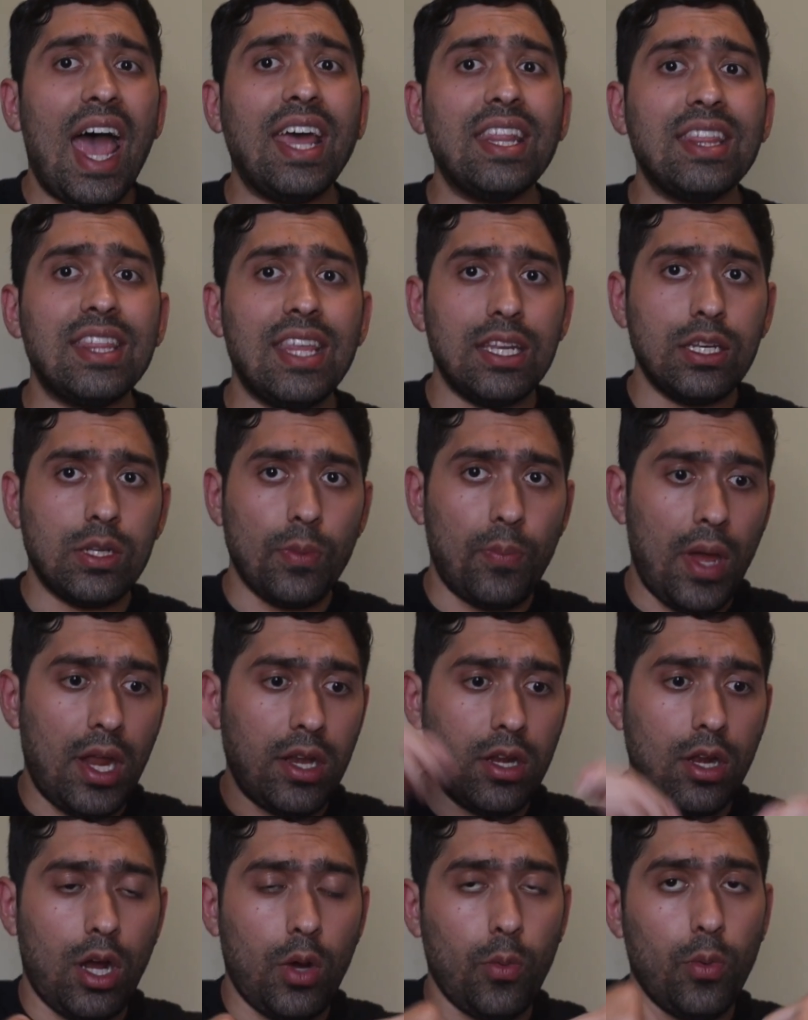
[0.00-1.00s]
and then
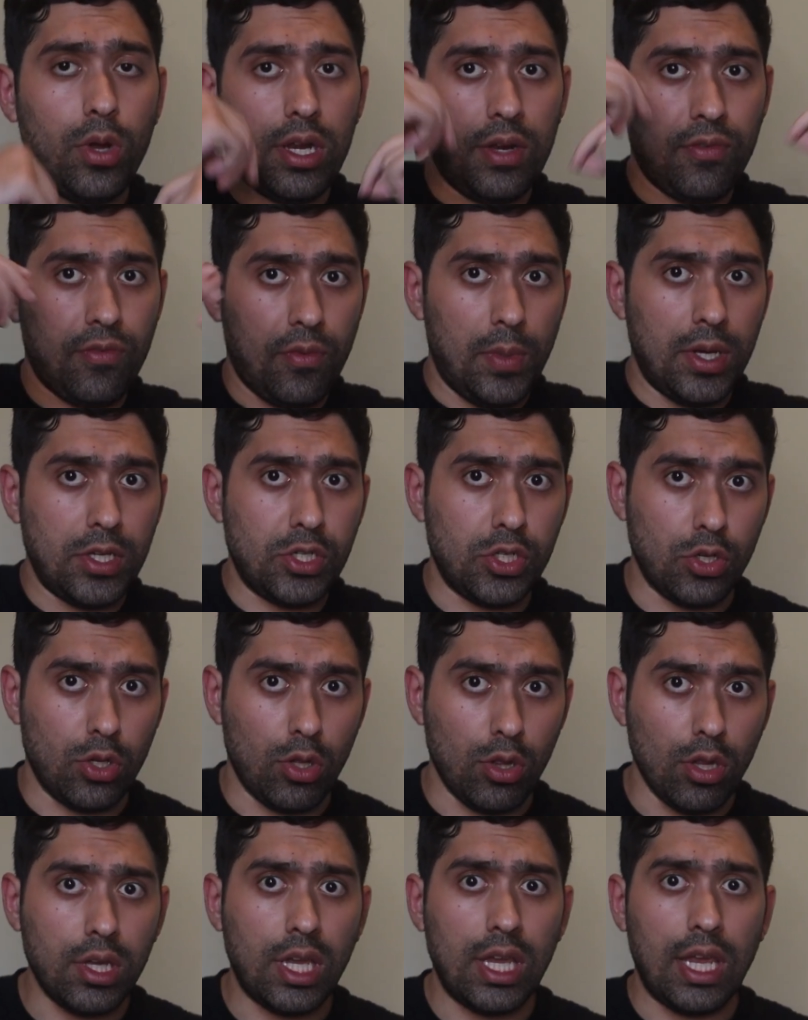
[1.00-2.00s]
depending on what information
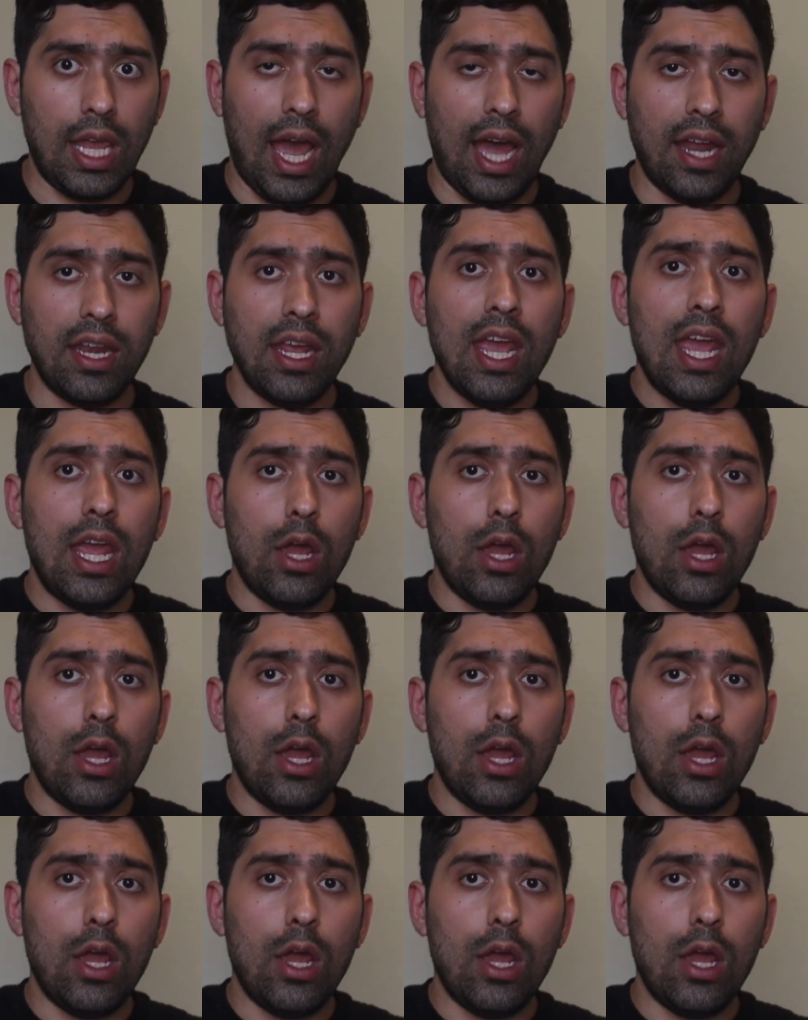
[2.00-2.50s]
you're looking at,